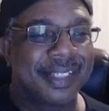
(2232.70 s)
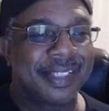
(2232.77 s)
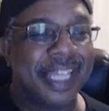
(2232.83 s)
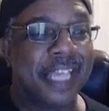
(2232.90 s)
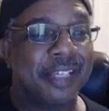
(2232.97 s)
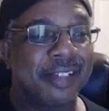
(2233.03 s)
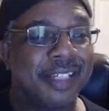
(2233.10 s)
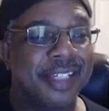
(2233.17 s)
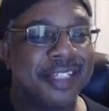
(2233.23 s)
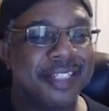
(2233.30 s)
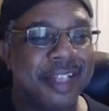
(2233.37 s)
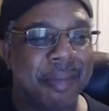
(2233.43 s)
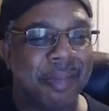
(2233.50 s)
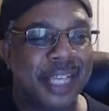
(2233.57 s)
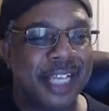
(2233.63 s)
Thank you,
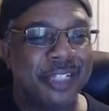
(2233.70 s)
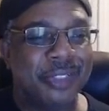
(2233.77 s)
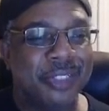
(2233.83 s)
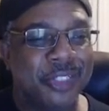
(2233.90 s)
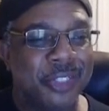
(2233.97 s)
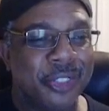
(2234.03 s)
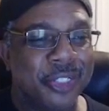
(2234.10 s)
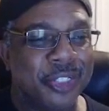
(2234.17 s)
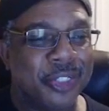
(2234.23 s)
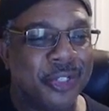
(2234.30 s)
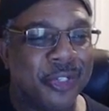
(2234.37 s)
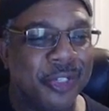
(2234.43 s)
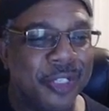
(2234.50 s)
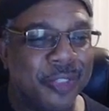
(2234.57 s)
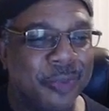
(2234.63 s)
Keisha. I'm glad you enjoyed the
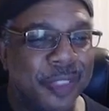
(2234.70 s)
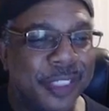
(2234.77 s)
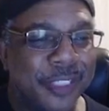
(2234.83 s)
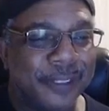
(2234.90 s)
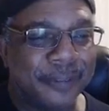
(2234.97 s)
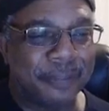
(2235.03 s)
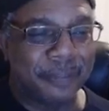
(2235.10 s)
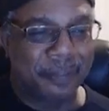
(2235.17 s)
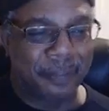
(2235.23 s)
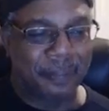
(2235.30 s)
story as well.